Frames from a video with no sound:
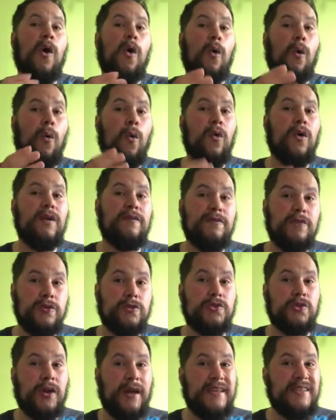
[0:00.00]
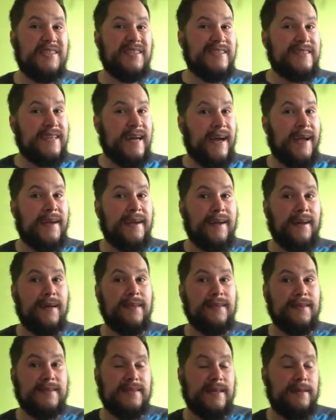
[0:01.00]
or if you're trying to diet at
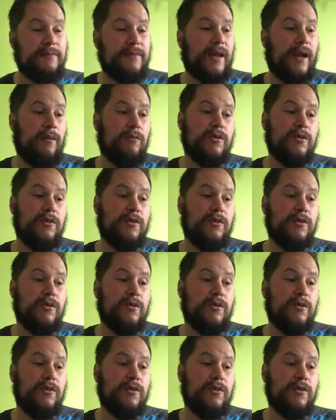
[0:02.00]
the same time,